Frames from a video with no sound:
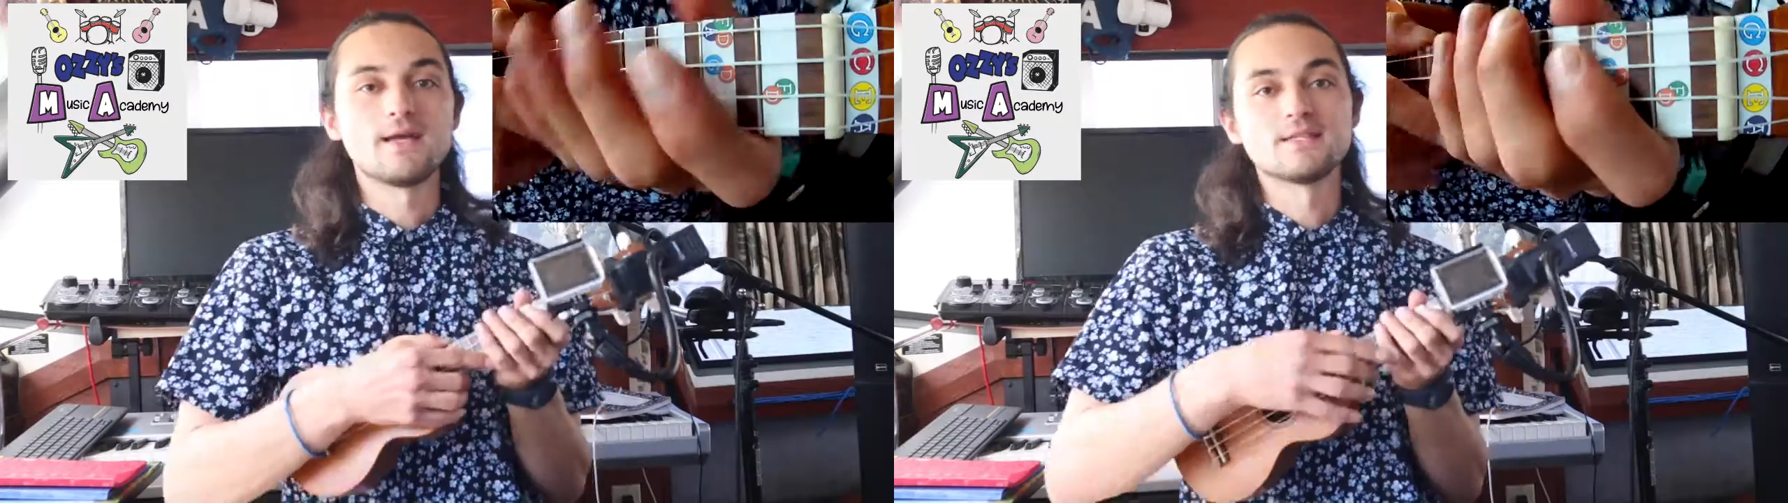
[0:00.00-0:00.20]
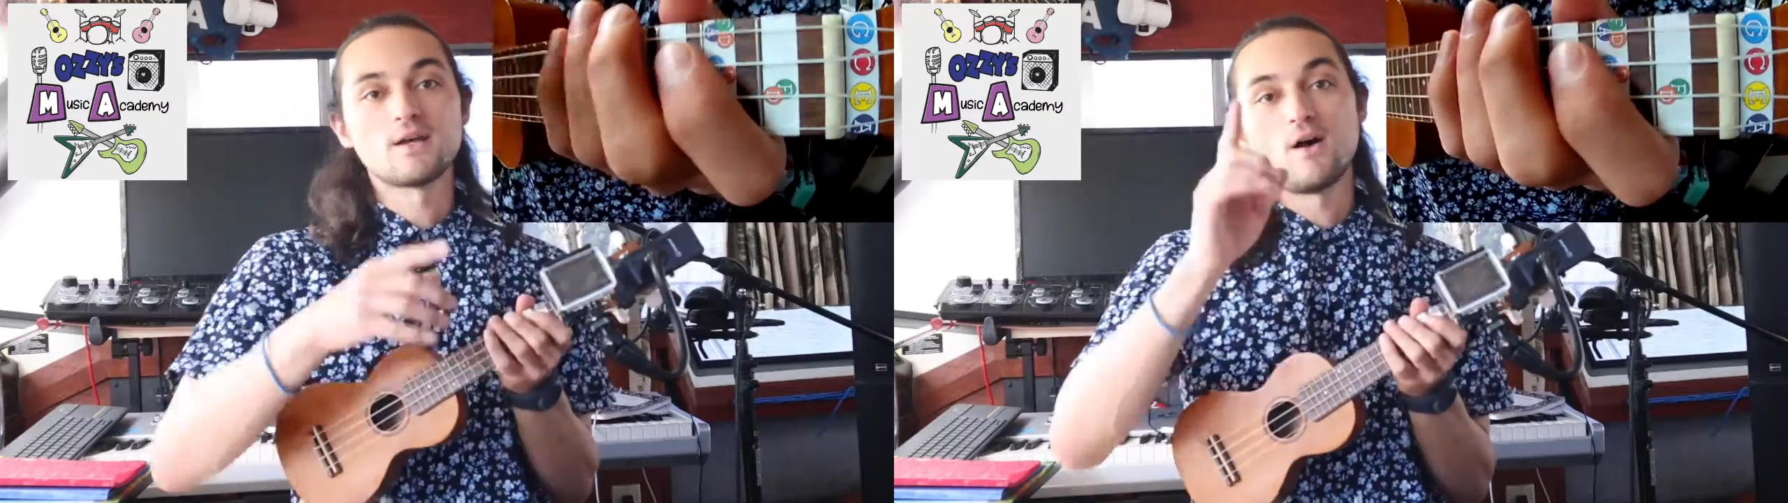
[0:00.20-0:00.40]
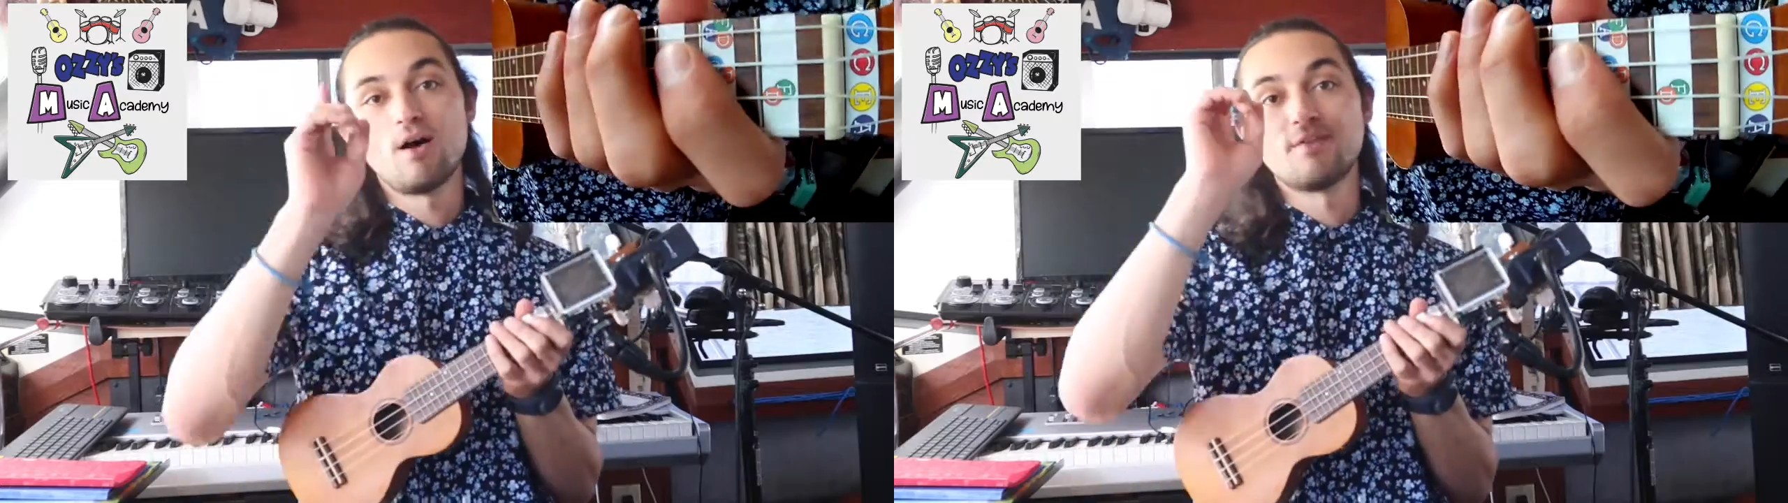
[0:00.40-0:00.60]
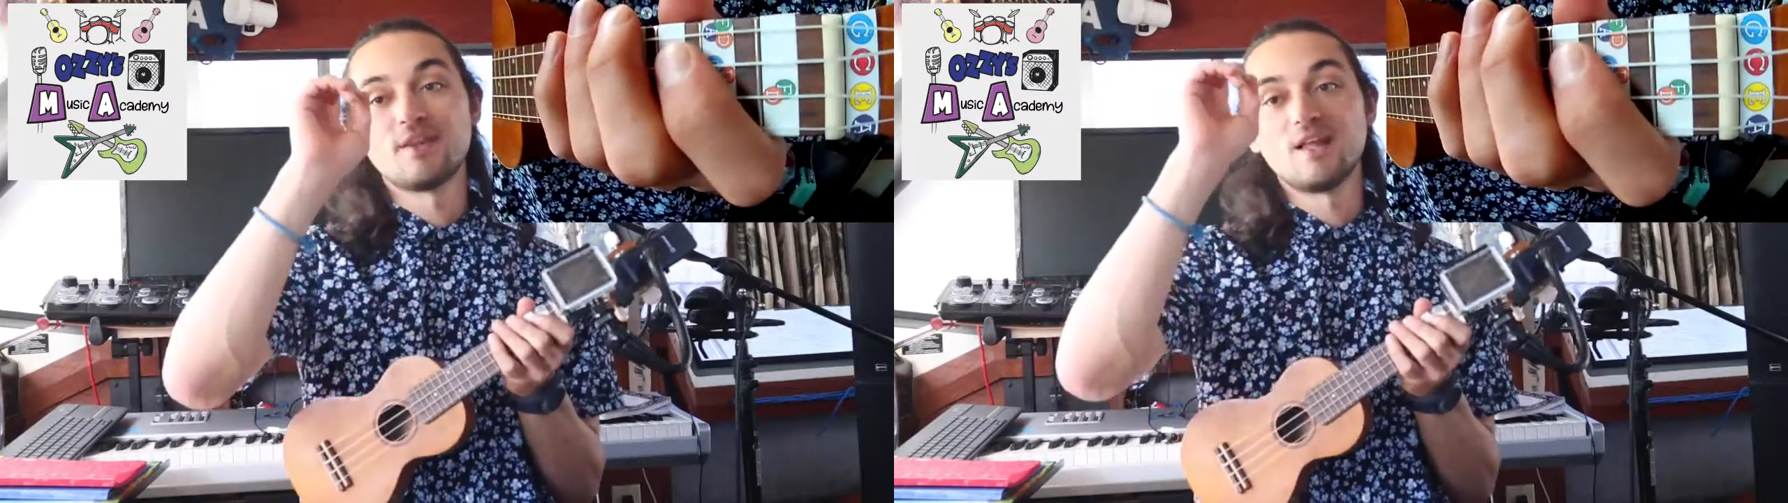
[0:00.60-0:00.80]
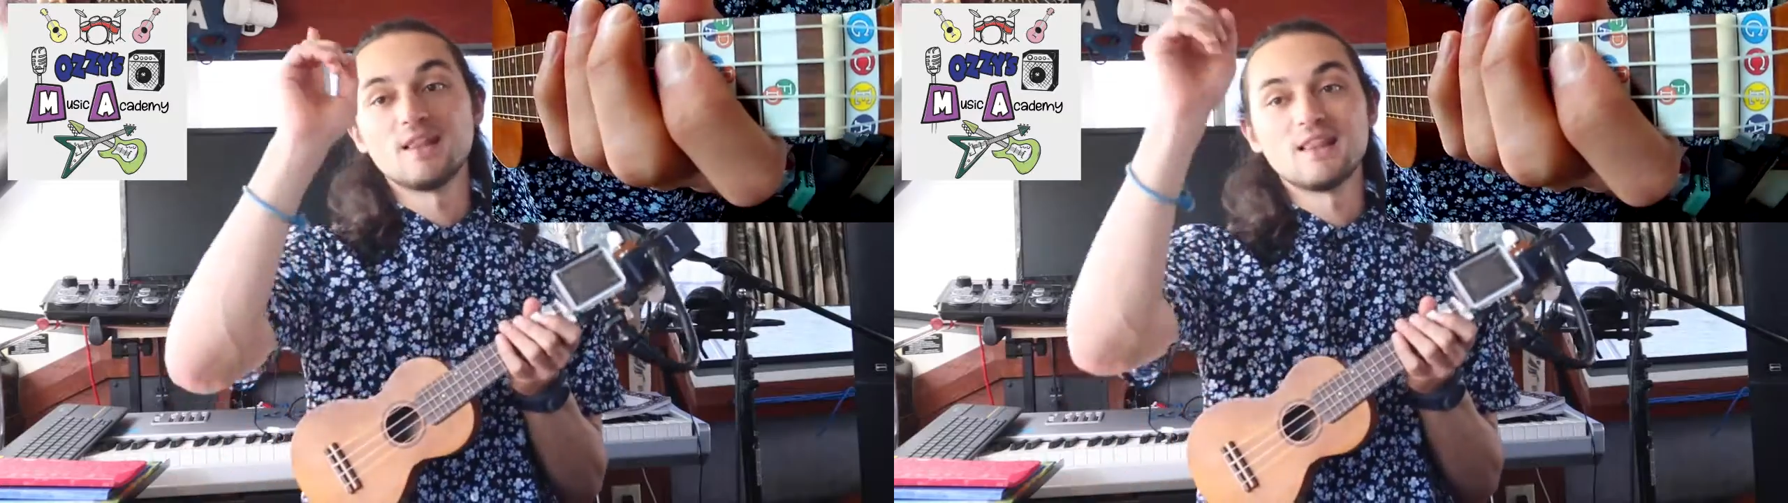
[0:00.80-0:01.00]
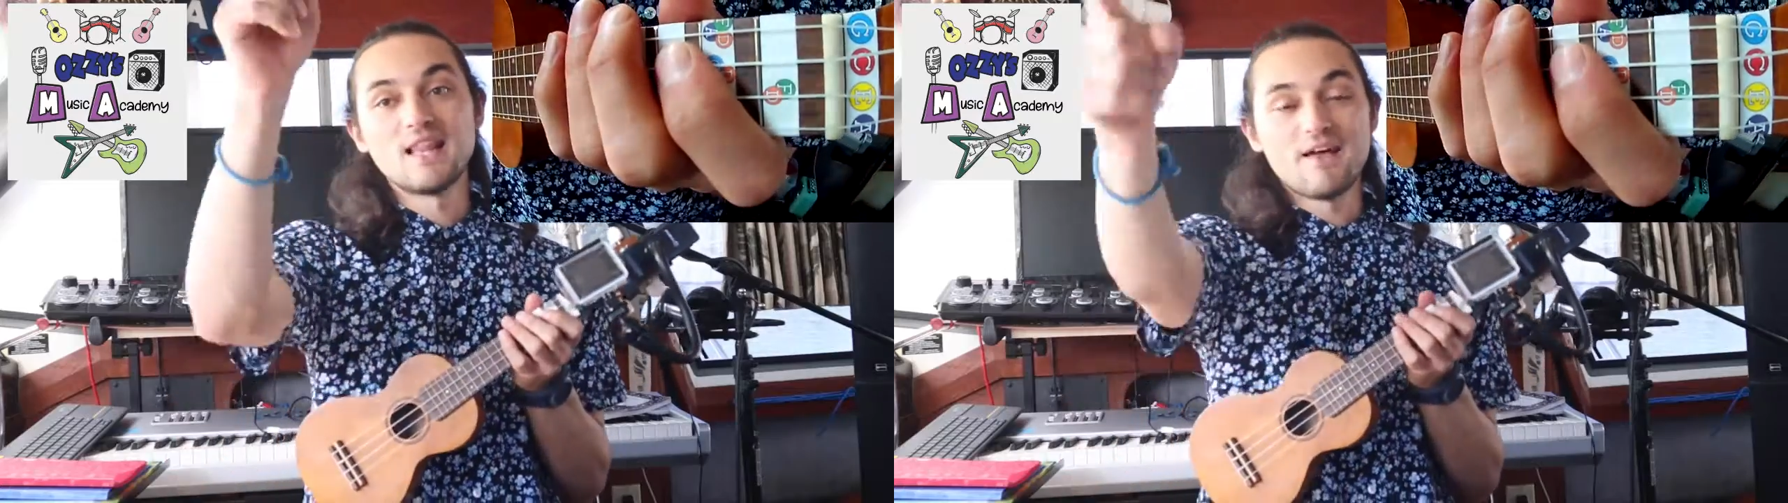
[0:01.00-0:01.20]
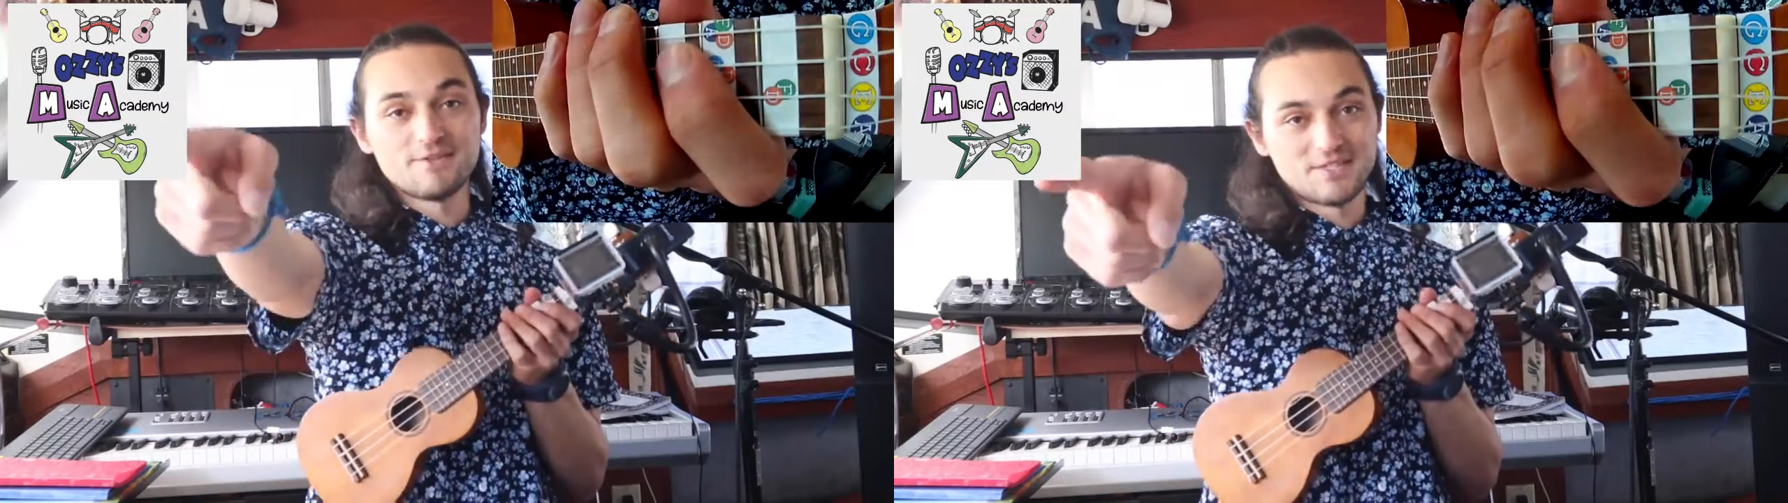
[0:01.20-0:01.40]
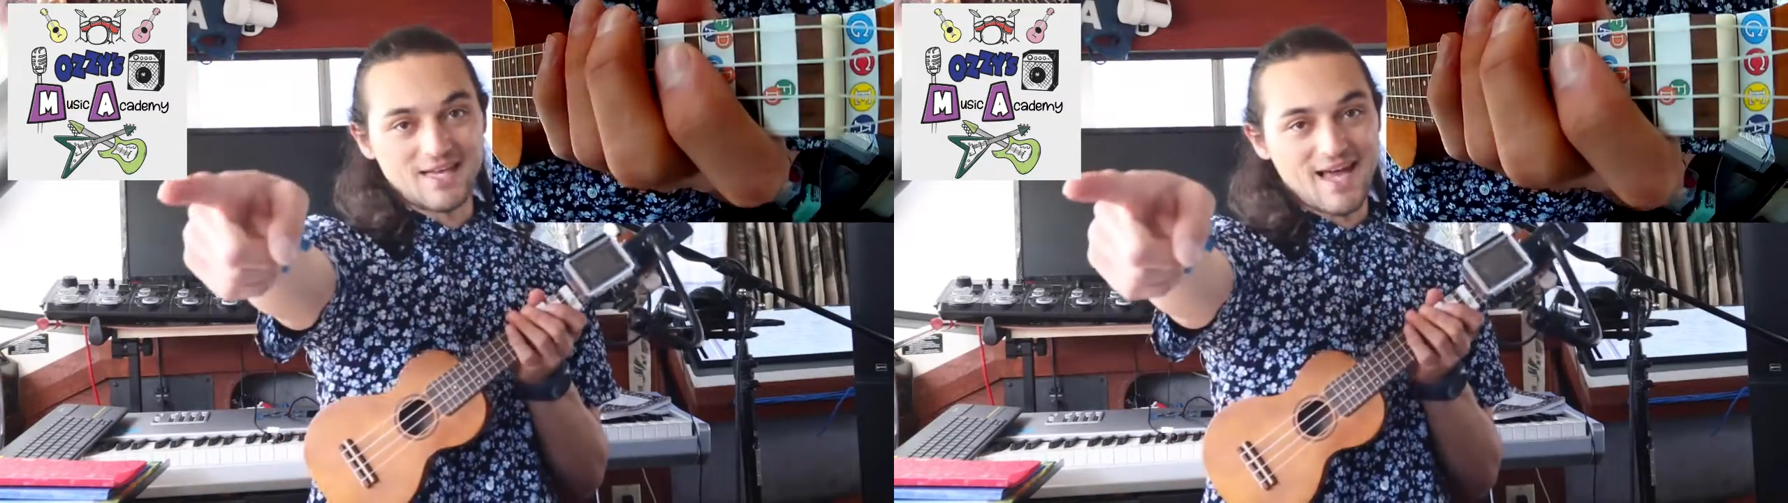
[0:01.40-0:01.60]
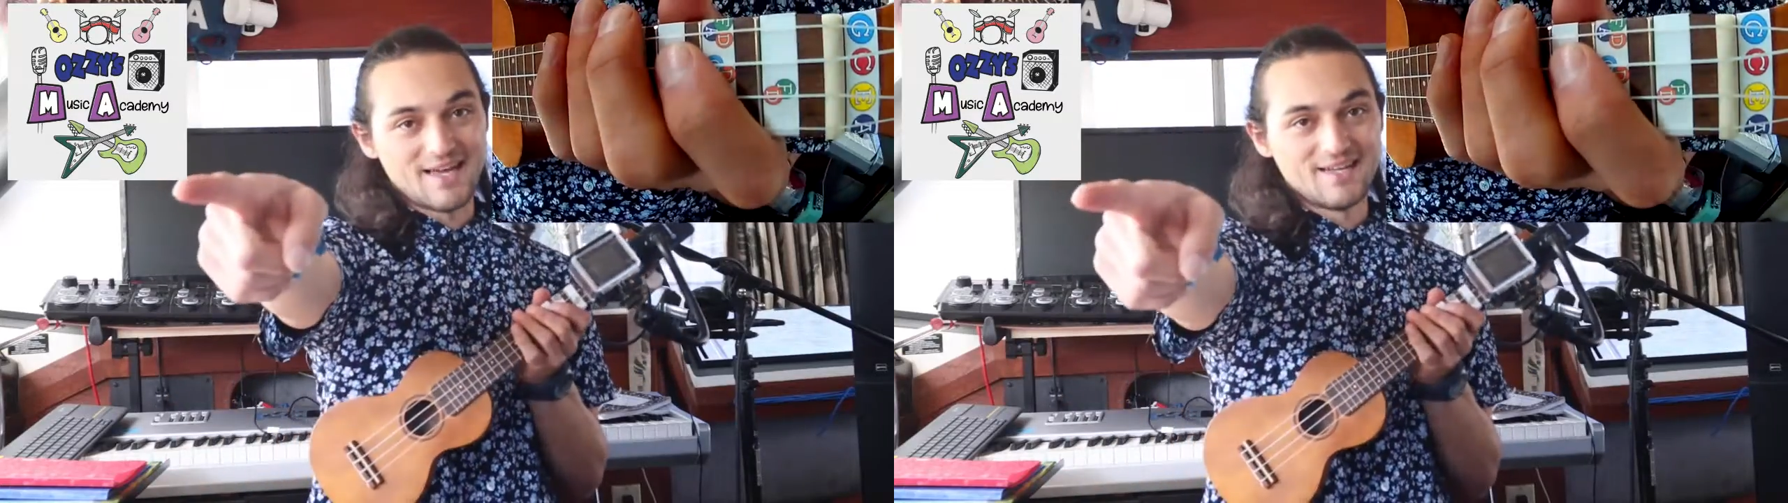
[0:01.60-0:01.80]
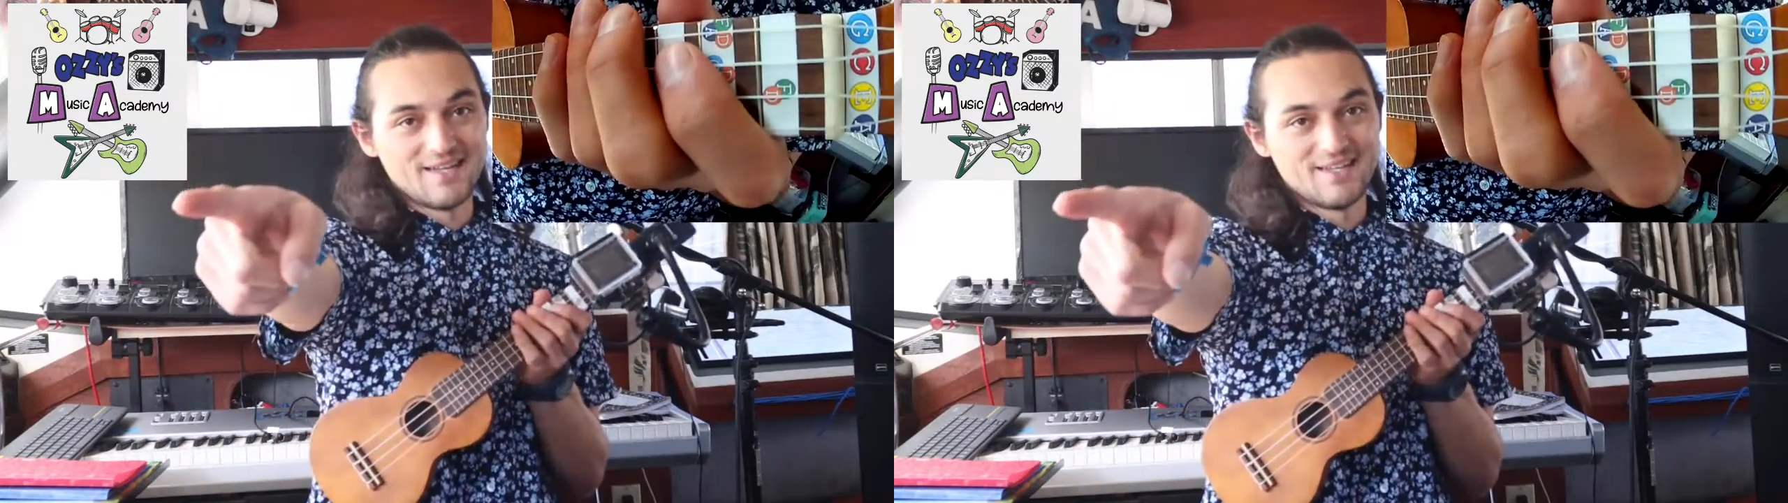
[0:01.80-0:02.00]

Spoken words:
is on the left side.